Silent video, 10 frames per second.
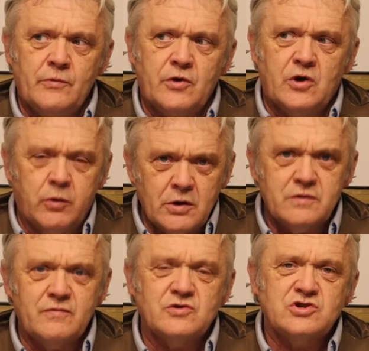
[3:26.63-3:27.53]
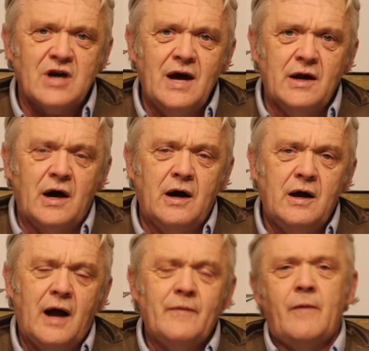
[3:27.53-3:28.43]
the quality of the scanner
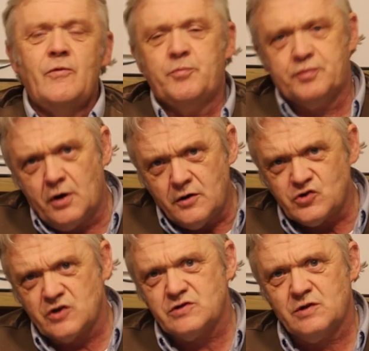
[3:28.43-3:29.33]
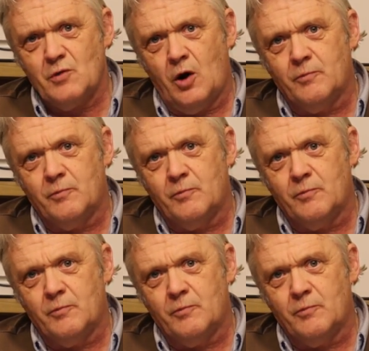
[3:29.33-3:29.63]
and then the processing